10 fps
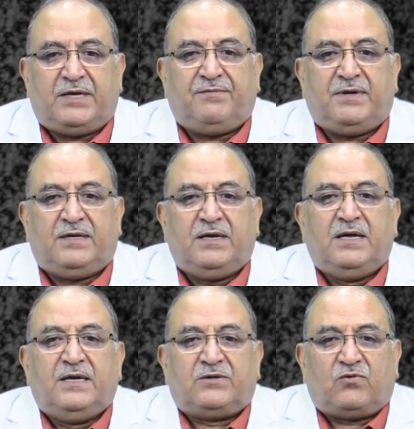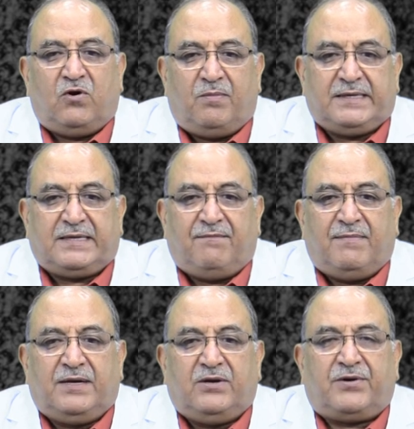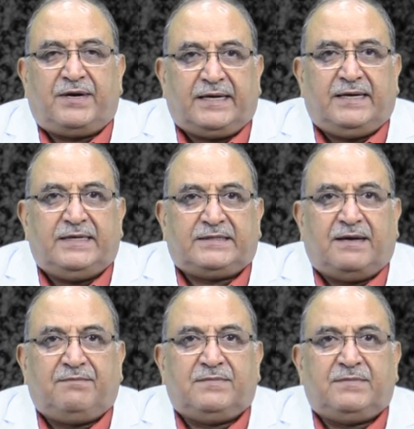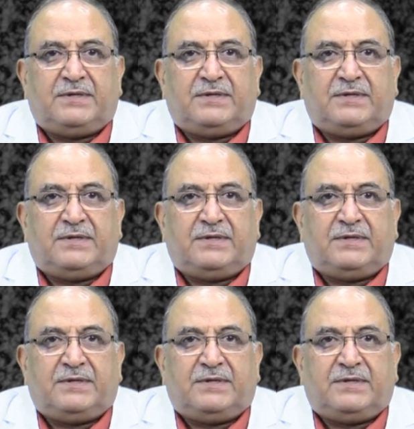even told by someone or written in some